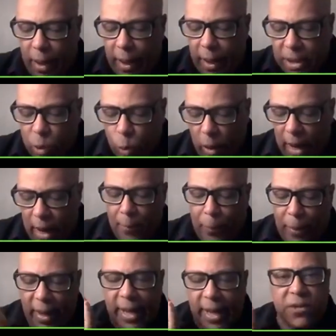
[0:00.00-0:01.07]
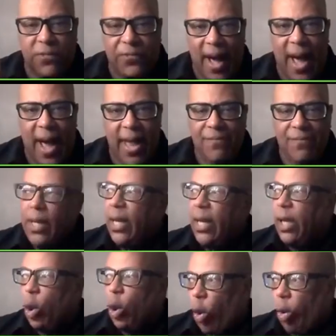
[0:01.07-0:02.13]
+ 1 + 5,
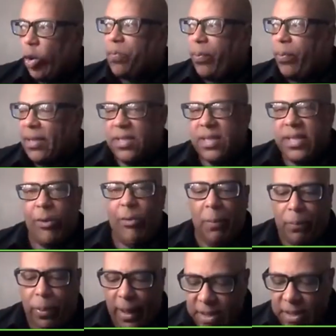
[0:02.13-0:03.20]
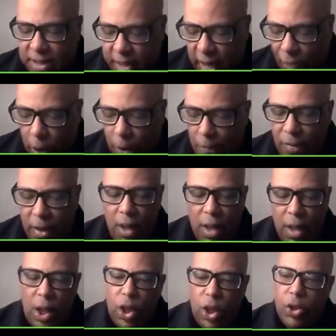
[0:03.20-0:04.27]
and of course, +0 + 0,
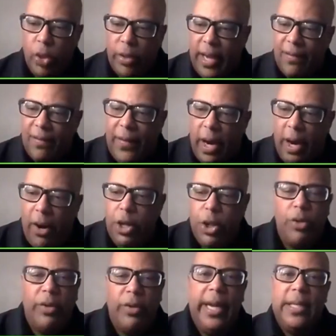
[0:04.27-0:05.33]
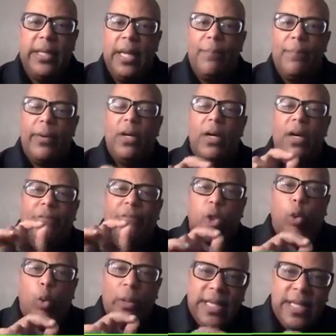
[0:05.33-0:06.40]
you get a very unique number of
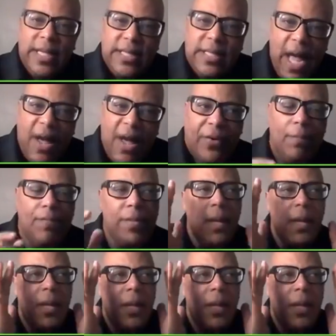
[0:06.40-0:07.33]
27.